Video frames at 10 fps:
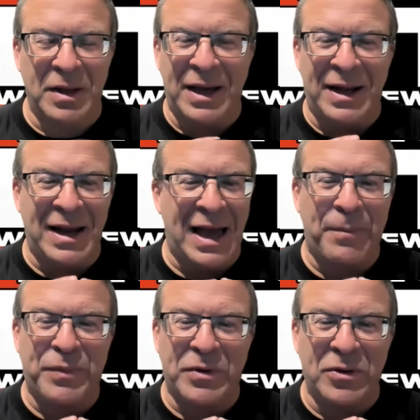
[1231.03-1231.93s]
an
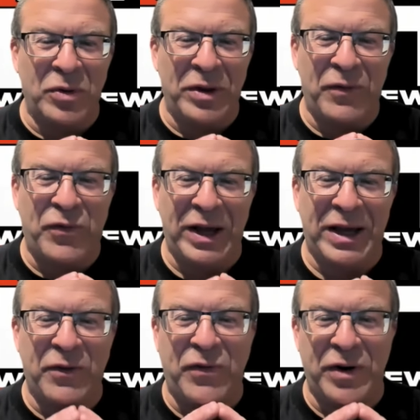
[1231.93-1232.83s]
absolutely
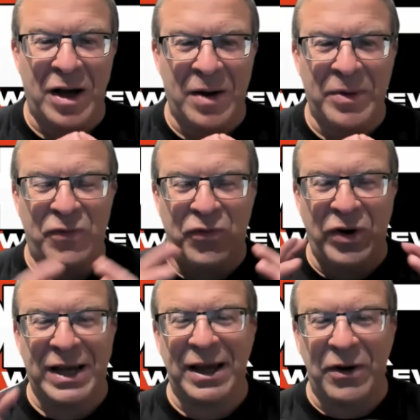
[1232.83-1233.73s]
freaking
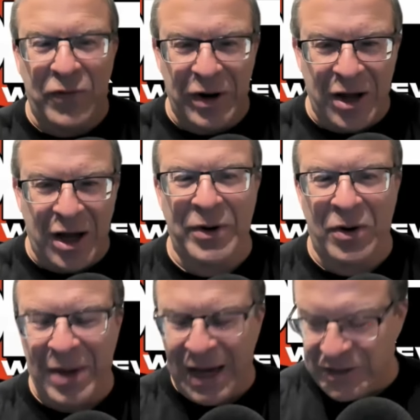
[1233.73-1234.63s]

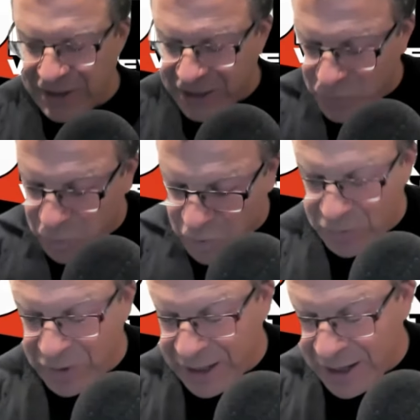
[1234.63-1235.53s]
phenomenal match. And that's
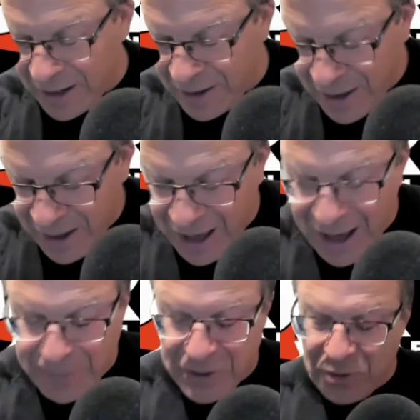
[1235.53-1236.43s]
what we got.
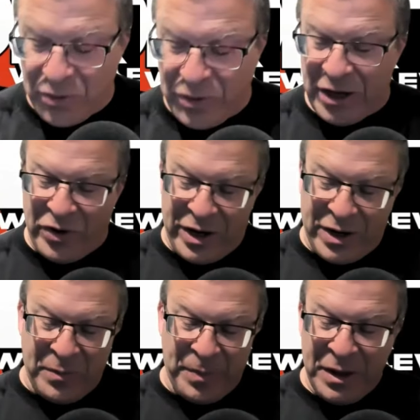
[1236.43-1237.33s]
Absolutely
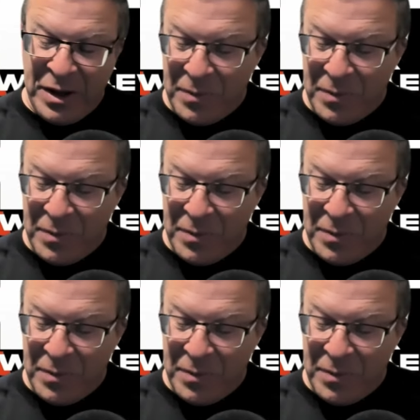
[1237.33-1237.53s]
incredible.